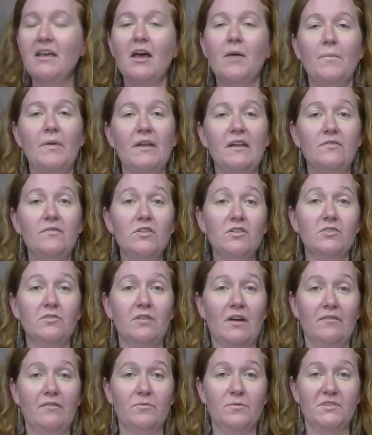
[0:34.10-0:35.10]
But if you do
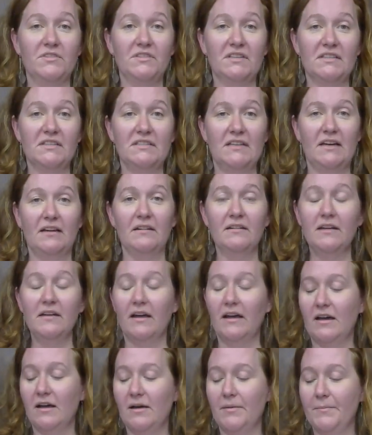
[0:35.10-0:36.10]
have a music stand,
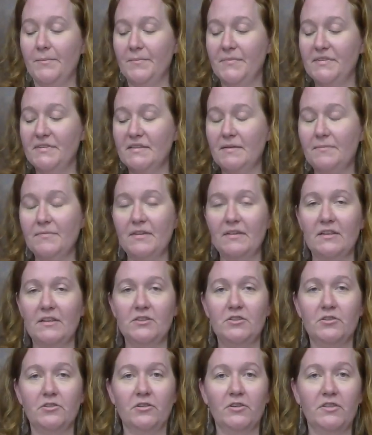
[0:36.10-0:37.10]
something
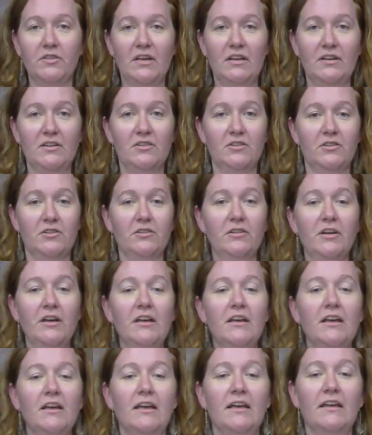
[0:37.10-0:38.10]
that you could then do
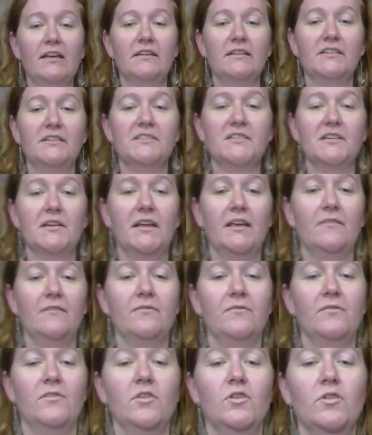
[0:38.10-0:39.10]
is, if
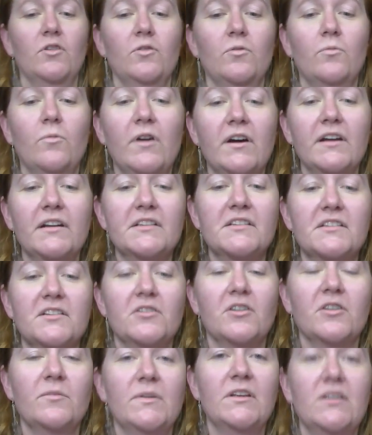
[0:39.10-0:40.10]
you want,
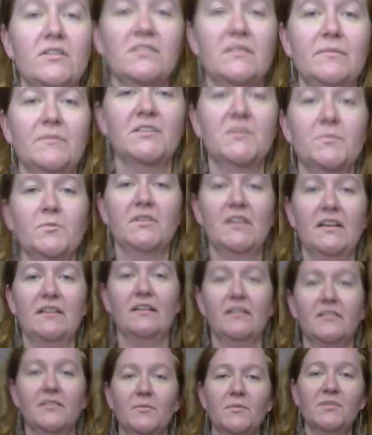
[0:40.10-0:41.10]
you can be, let me just put that
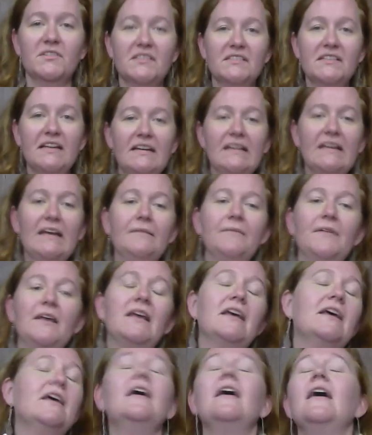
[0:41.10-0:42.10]
down, music stand again.
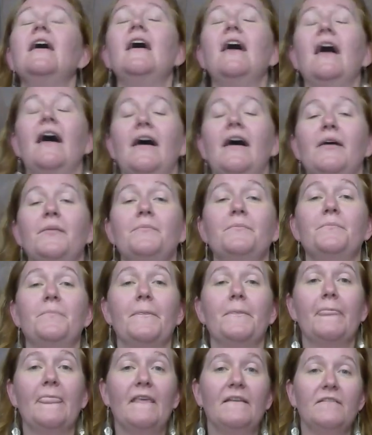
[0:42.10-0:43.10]

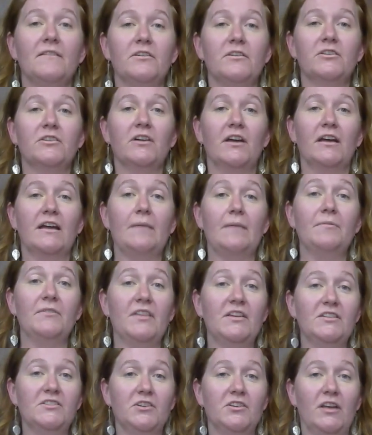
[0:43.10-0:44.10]
There are a couple of
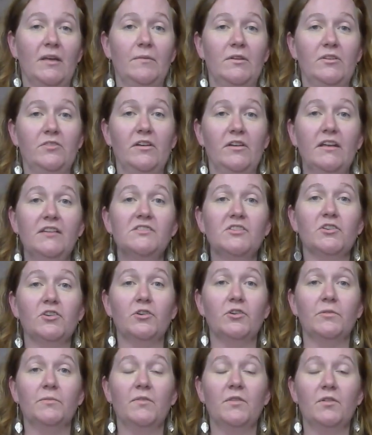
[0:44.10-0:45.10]
things you can be doing.
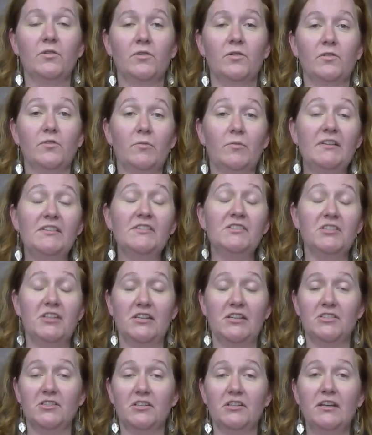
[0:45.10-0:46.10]
So the one
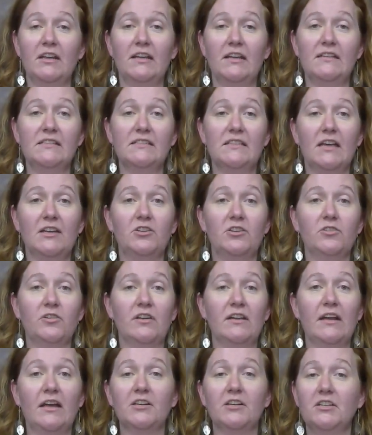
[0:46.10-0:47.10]
suggestion is that you
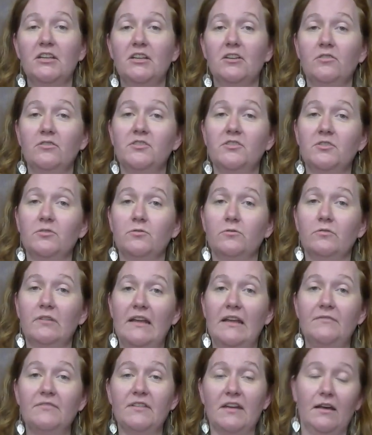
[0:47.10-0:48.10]
can actually use your
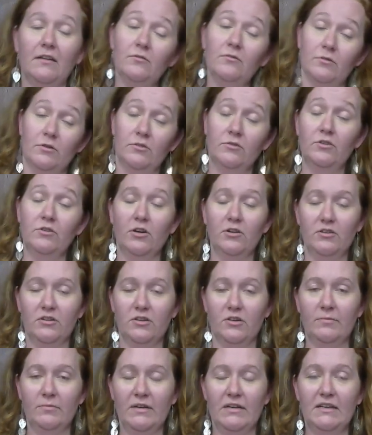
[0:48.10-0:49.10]
left hand, or your
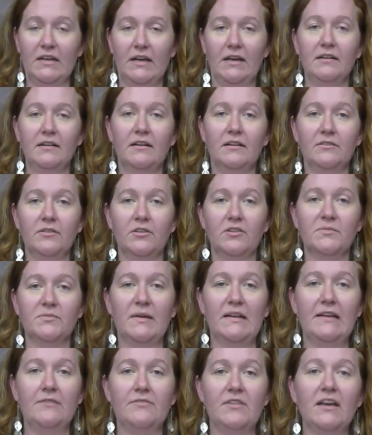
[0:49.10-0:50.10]
non-dominant hand, I'll use
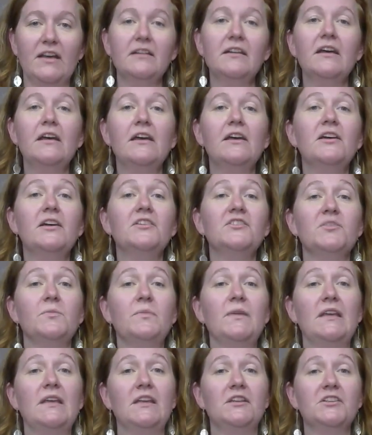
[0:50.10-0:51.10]
my left hand, to
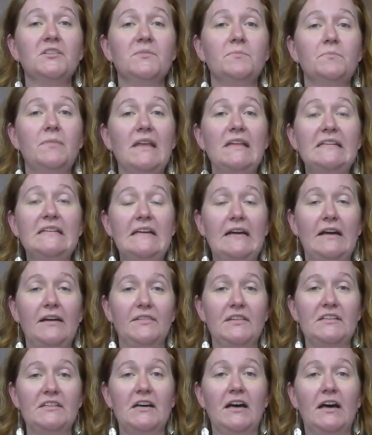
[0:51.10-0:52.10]
be just beating
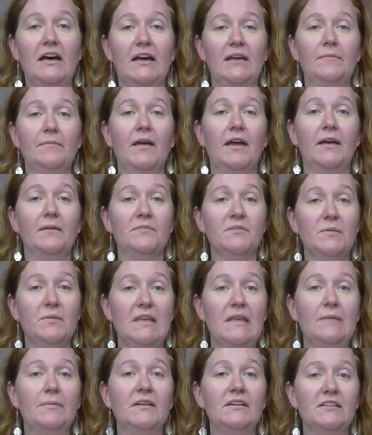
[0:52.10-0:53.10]
out the time and to be
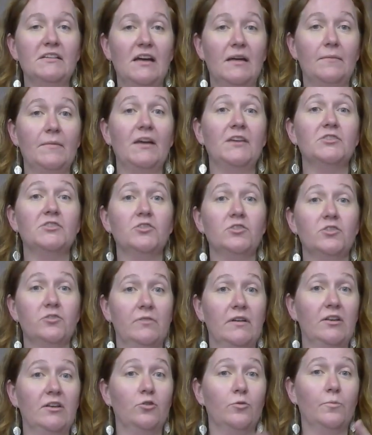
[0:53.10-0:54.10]
keeping time as you're
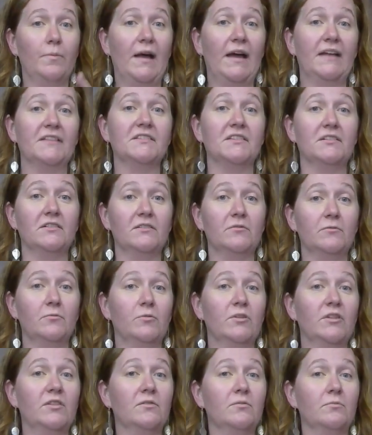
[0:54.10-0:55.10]
doing your pattern
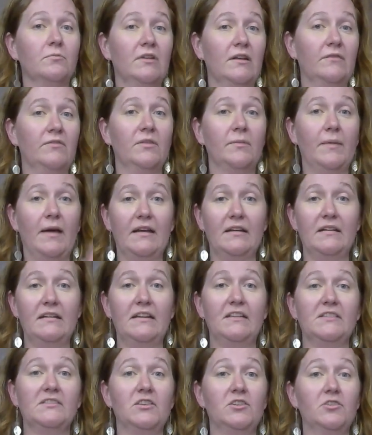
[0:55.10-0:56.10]
with whatever the
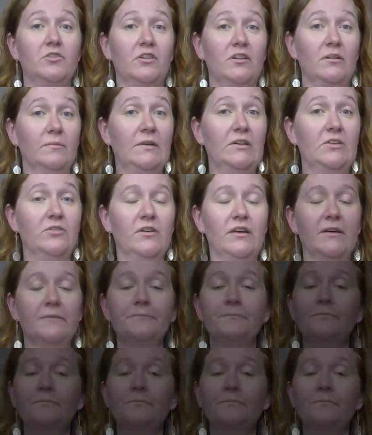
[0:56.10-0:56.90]
pattern is that you're going to be doing.